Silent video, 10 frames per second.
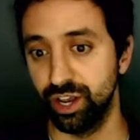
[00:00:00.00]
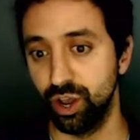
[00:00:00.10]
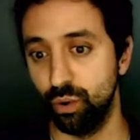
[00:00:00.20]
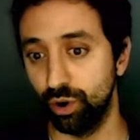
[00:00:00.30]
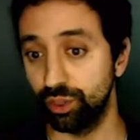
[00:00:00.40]

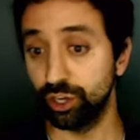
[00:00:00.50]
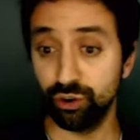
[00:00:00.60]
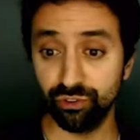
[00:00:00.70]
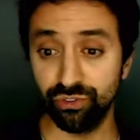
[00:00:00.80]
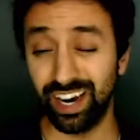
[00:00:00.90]
Where the
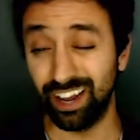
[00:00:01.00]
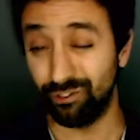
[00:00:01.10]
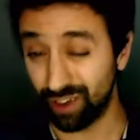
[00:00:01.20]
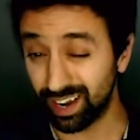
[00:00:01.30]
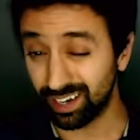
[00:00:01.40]
unified
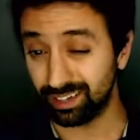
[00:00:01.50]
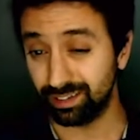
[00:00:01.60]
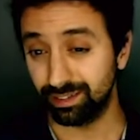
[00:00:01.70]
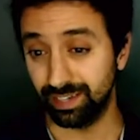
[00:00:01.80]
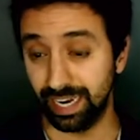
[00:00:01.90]
event
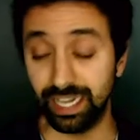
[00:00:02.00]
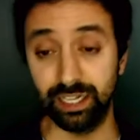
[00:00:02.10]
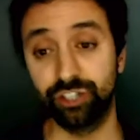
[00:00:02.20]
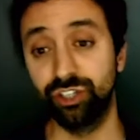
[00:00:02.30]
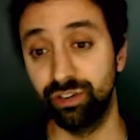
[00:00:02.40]
data
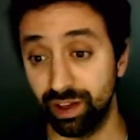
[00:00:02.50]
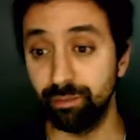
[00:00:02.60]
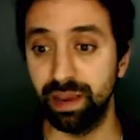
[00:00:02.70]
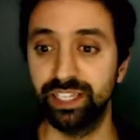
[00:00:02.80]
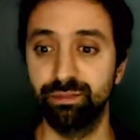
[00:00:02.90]
collection,
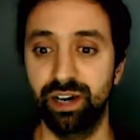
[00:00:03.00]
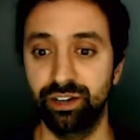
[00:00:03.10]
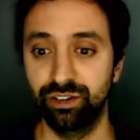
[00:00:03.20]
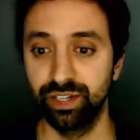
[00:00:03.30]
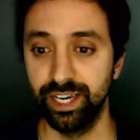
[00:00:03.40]
event-based
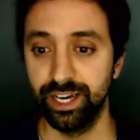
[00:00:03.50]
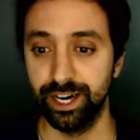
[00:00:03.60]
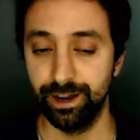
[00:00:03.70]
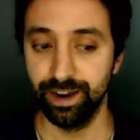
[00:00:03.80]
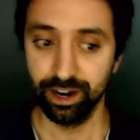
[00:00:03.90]
model not
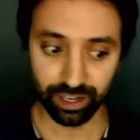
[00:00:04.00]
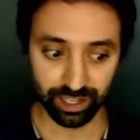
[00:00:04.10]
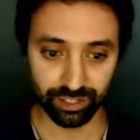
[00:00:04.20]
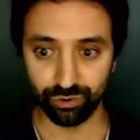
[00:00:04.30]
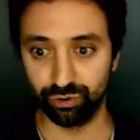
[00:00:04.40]
only allows
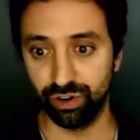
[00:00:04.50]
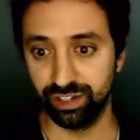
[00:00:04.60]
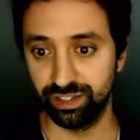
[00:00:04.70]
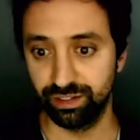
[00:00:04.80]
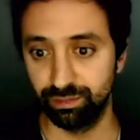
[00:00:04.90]
for
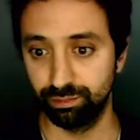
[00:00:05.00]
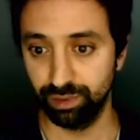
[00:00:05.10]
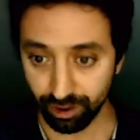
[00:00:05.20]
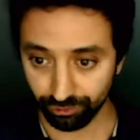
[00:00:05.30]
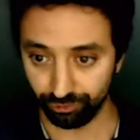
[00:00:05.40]

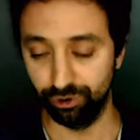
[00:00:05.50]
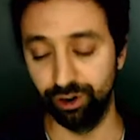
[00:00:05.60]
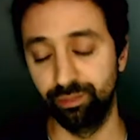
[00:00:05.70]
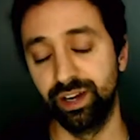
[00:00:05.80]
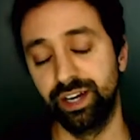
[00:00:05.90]
cross-platform,
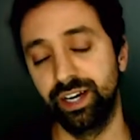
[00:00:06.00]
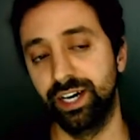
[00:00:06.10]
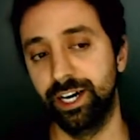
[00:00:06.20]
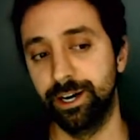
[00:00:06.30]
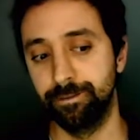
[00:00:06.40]

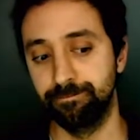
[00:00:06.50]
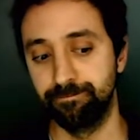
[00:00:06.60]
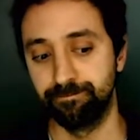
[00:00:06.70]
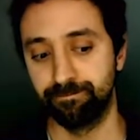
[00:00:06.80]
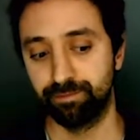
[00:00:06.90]

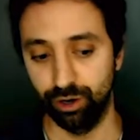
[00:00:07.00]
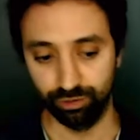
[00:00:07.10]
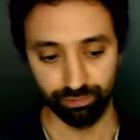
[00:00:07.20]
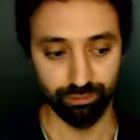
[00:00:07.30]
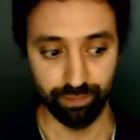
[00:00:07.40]

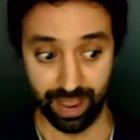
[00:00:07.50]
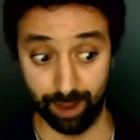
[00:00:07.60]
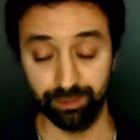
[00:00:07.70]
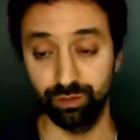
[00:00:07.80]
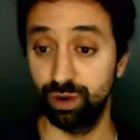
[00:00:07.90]
apps
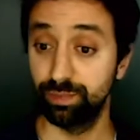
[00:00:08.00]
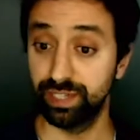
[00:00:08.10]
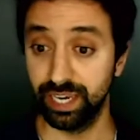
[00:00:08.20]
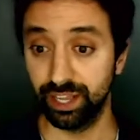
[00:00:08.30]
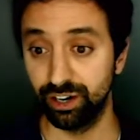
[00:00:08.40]
and web
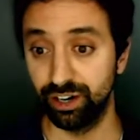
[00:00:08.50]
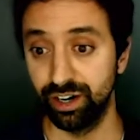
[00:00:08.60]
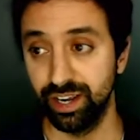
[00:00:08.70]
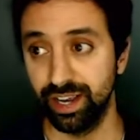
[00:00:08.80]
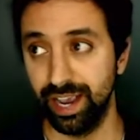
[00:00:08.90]
together,
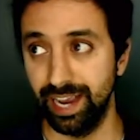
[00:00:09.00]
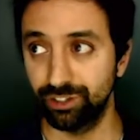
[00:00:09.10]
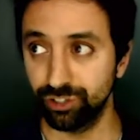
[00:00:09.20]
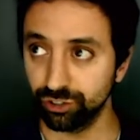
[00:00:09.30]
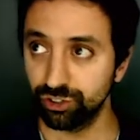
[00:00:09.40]
it's
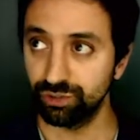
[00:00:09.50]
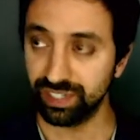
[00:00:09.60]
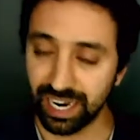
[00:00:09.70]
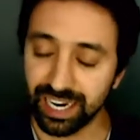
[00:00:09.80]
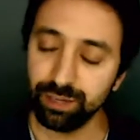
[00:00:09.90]
also designed
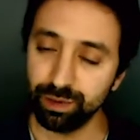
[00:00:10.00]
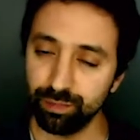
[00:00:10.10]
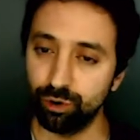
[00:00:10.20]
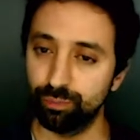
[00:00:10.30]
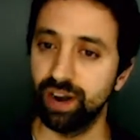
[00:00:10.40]
to be more
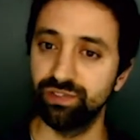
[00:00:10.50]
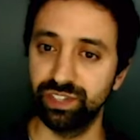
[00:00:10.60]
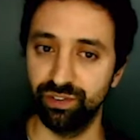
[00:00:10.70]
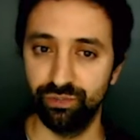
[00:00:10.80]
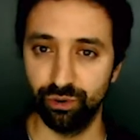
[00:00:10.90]

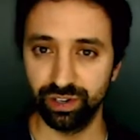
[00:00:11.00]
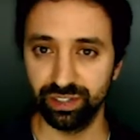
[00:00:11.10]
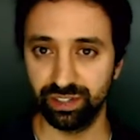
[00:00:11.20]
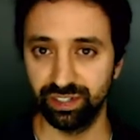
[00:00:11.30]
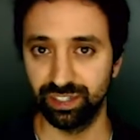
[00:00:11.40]
privacy-focused because
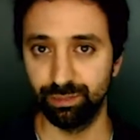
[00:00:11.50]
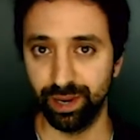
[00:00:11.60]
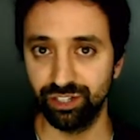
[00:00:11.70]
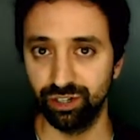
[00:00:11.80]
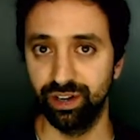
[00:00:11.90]
it's based
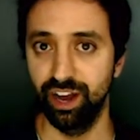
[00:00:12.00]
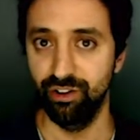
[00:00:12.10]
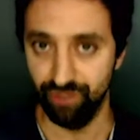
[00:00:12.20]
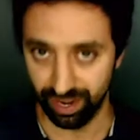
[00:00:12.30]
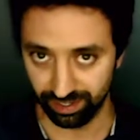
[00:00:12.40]
on
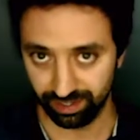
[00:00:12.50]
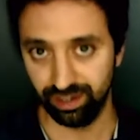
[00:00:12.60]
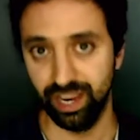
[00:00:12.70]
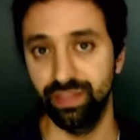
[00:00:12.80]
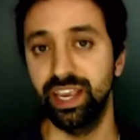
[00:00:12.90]
events and
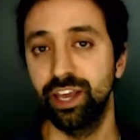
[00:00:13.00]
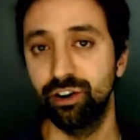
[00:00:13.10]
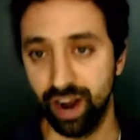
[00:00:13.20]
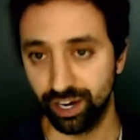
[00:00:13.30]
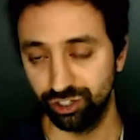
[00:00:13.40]
the
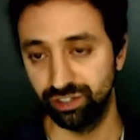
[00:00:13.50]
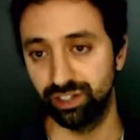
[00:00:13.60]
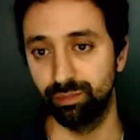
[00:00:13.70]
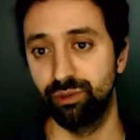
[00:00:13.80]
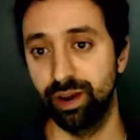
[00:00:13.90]
interactions and the
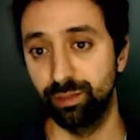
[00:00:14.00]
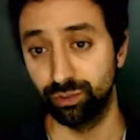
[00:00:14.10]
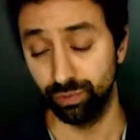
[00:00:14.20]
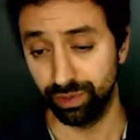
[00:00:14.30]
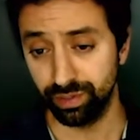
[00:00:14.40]
parameters
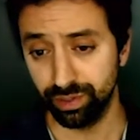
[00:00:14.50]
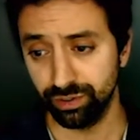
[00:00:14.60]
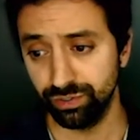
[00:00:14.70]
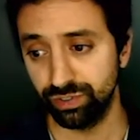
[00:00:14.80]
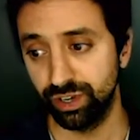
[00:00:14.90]
within those
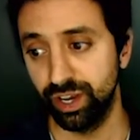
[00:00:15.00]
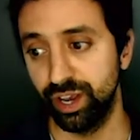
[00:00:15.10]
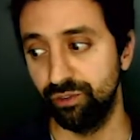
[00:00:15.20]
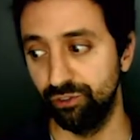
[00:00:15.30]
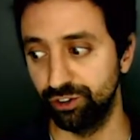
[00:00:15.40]

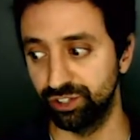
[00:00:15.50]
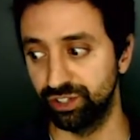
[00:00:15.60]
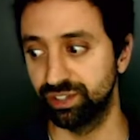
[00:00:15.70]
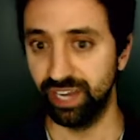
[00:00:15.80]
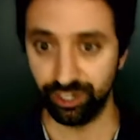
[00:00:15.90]
versus
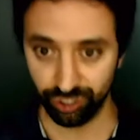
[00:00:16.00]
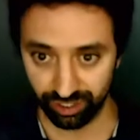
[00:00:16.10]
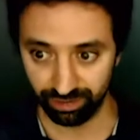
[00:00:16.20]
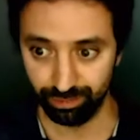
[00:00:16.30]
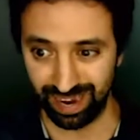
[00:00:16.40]

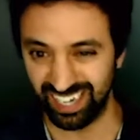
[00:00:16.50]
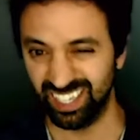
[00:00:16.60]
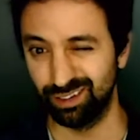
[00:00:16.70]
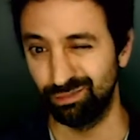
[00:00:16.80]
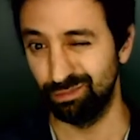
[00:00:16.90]
session-based
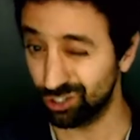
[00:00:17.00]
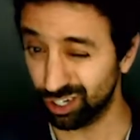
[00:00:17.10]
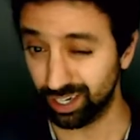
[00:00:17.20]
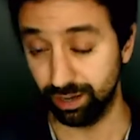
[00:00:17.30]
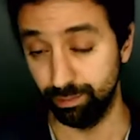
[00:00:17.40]
metric
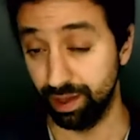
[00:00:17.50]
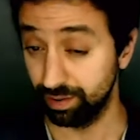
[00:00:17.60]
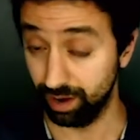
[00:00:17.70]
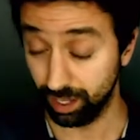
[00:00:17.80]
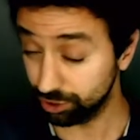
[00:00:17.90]
and
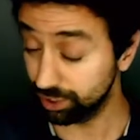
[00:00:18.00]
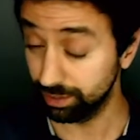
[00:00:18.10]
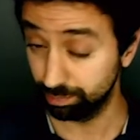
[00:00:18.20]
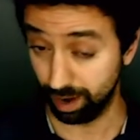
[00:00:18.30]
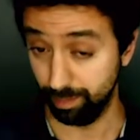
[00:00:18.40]
methodology
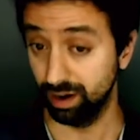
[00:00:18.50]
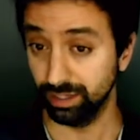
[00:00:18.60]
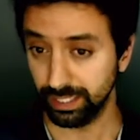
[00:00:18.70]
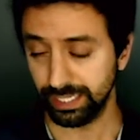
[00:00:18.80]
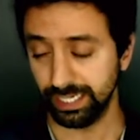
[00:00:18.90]

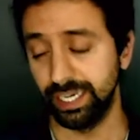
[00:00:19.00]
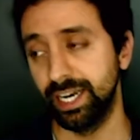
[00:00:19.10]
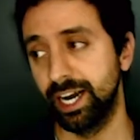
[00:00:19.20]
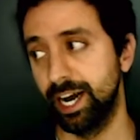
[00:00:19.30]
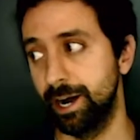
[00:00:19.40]
primarily,
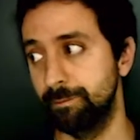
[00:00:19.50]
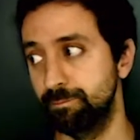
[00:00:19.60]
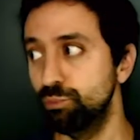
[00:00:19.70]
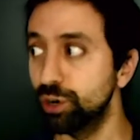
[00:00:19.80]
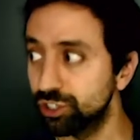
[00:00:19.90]

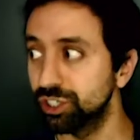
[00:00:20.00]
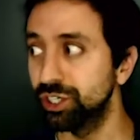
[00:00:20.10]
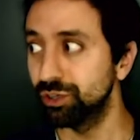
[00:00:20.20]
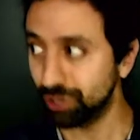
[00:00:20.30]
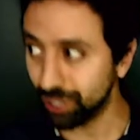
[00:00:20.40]
which
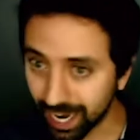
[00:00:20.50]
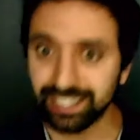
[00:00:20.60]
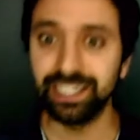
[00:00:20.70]
relies a lot